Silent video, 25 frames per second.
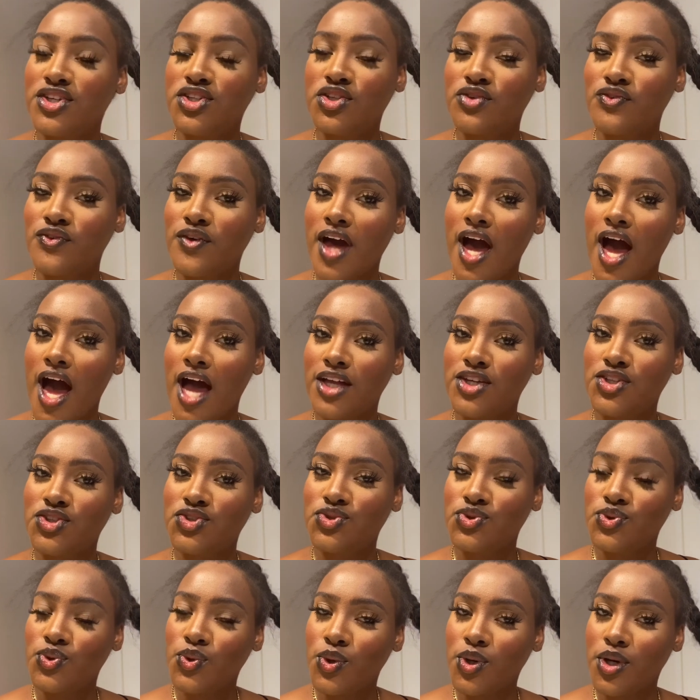you got
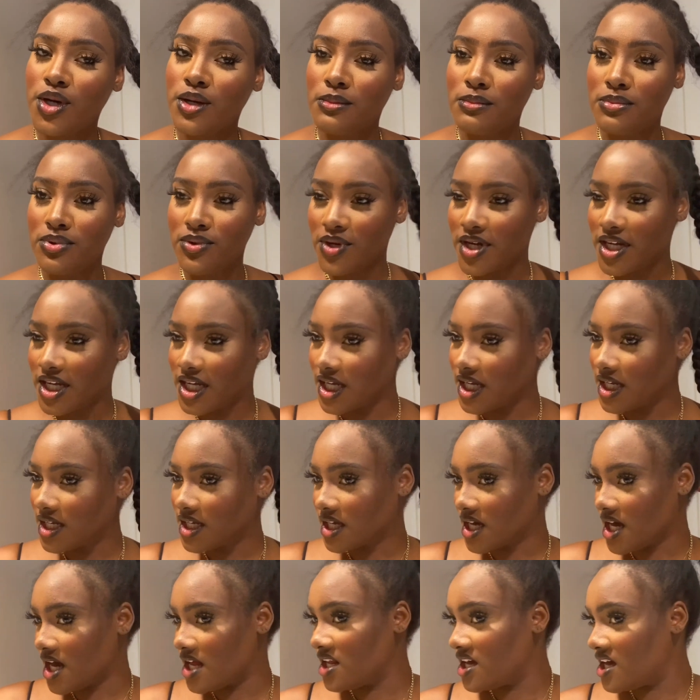your braid
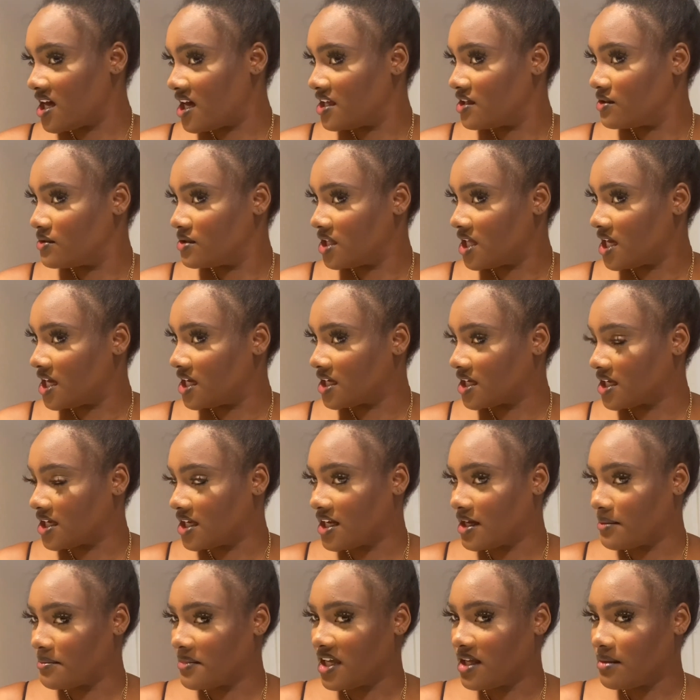kind of how you like it.
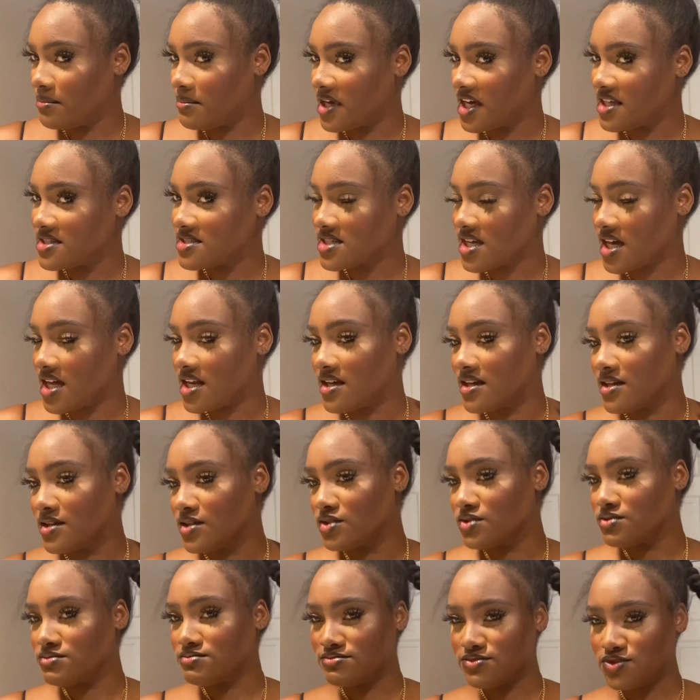I mean, mine's kind of
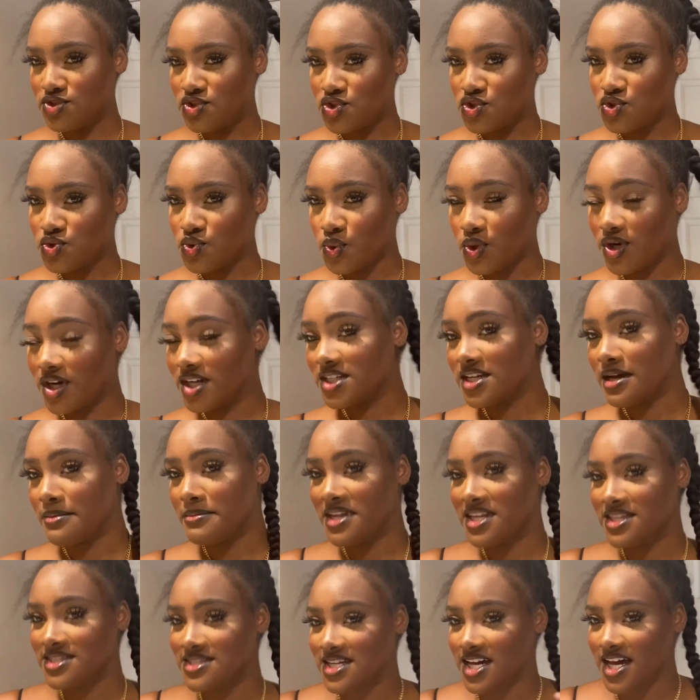short. I mean,
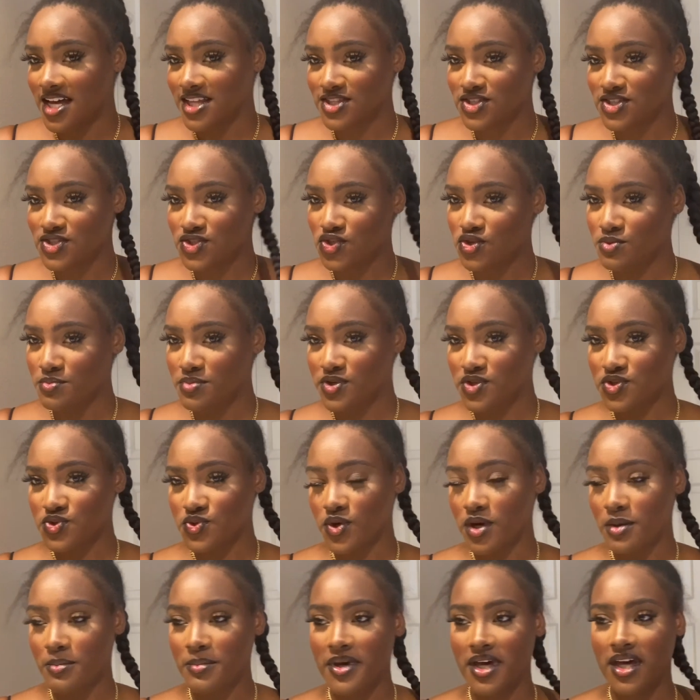it's not super
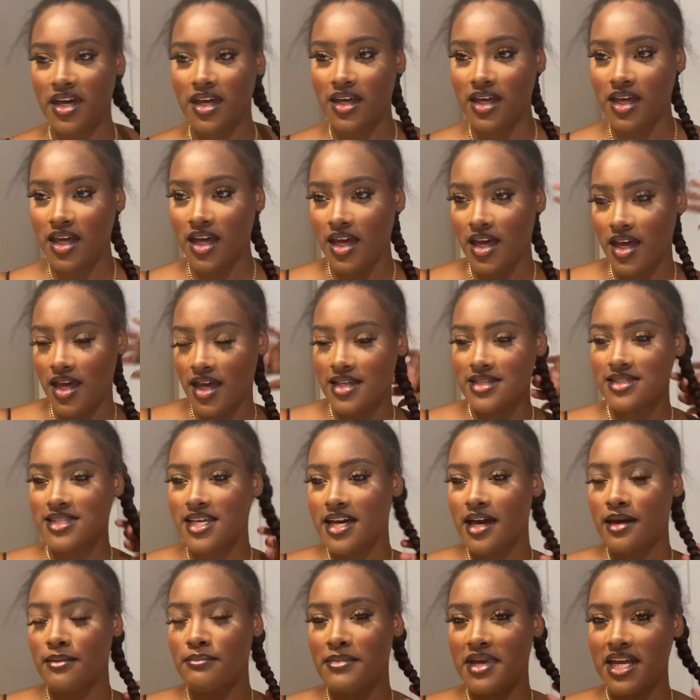short, but it's like
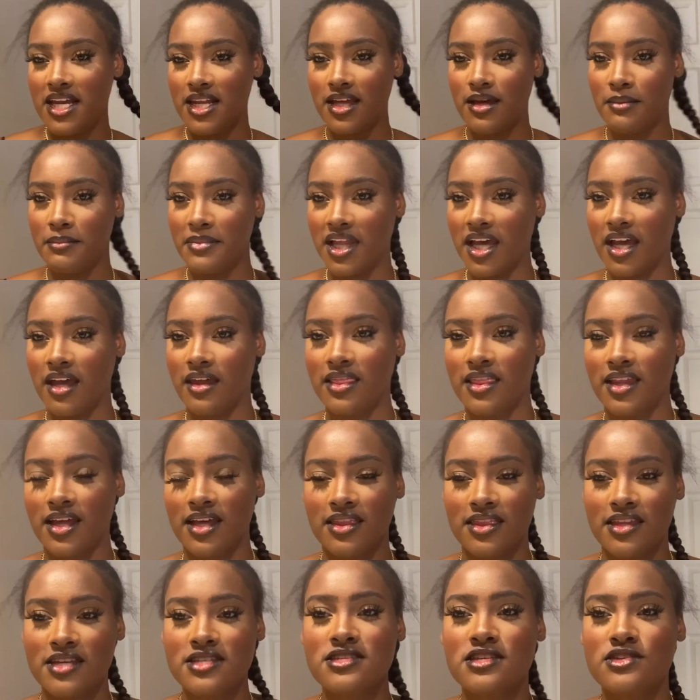a medium length. Like,
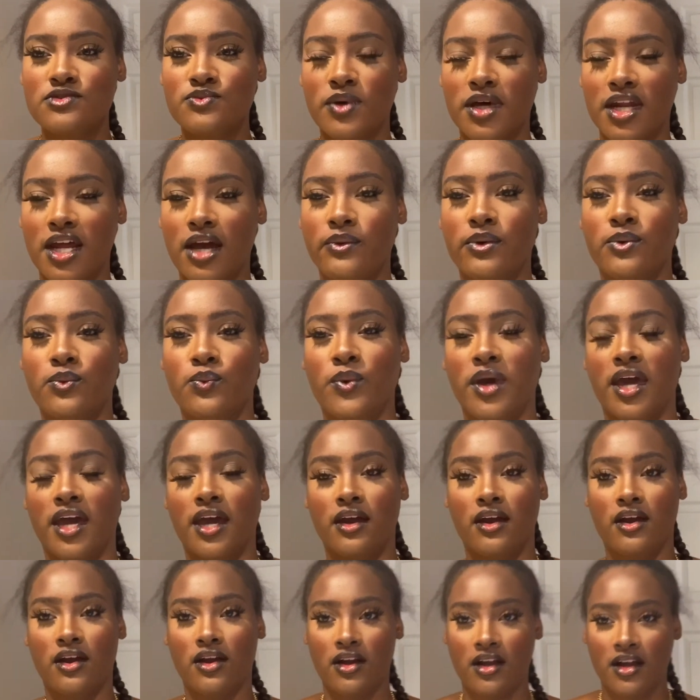this is what I would
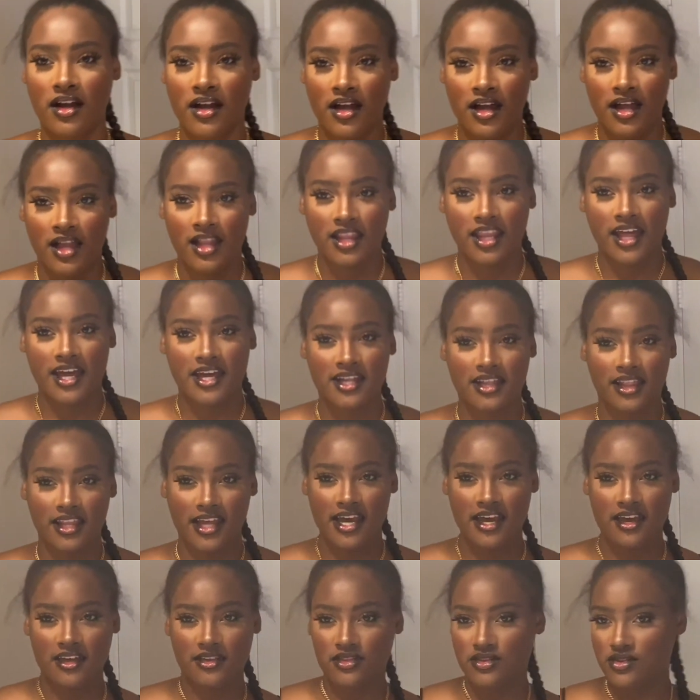wear, like,
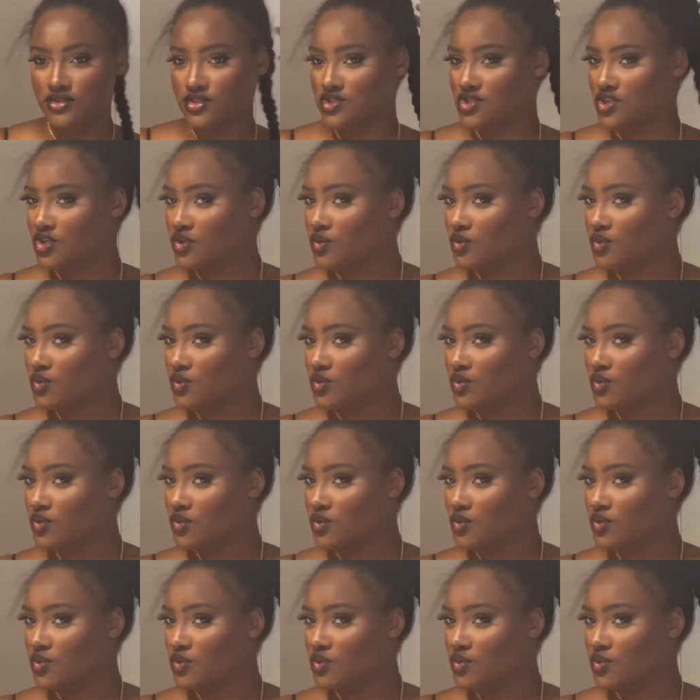length to